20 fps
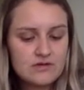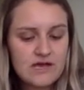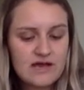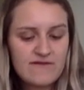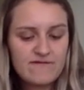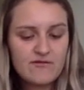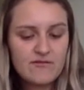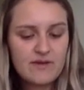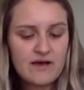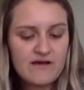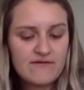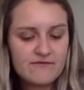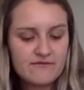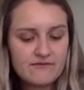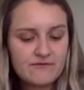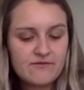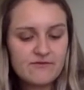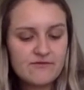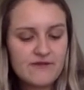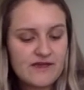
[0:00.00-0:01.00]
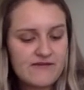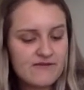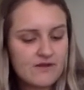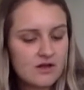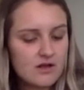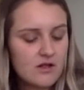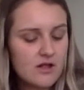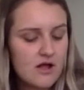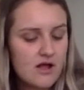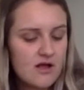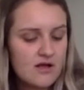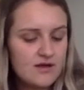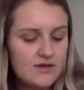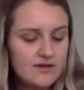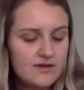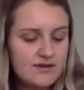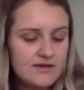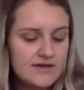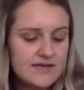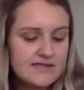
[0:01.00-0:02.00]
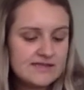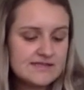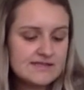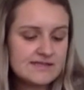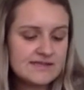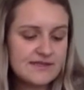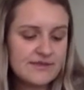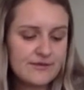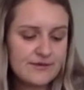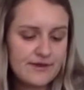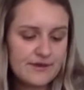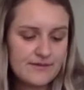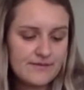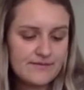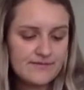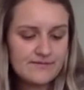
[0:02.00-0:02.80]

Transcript: Hufflepuff, Ravenclaw, and Slytherin.